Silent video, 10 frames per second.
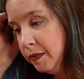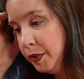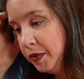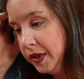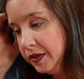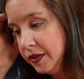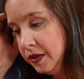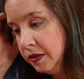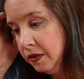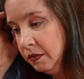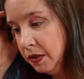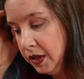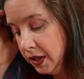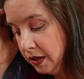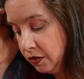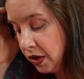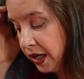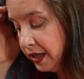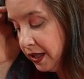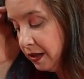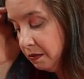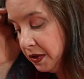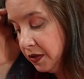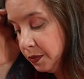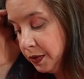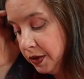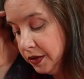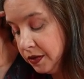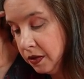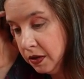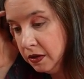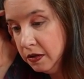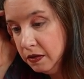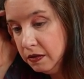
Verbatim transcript: the points, too. You want to try to keep these yes. points good.